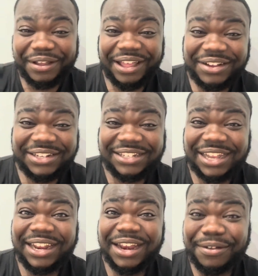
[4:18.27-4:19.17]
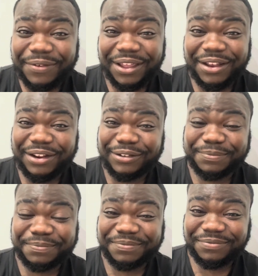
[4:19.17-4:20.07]
I was outside the elevator now.
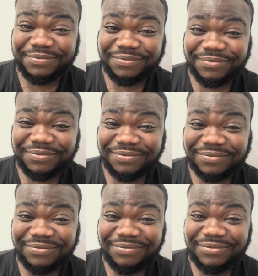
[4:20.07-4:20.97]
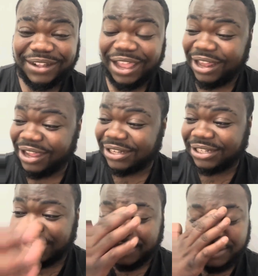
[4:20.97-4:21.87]
And like I
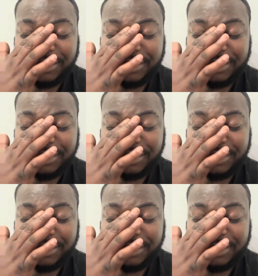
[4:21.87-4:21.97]
said,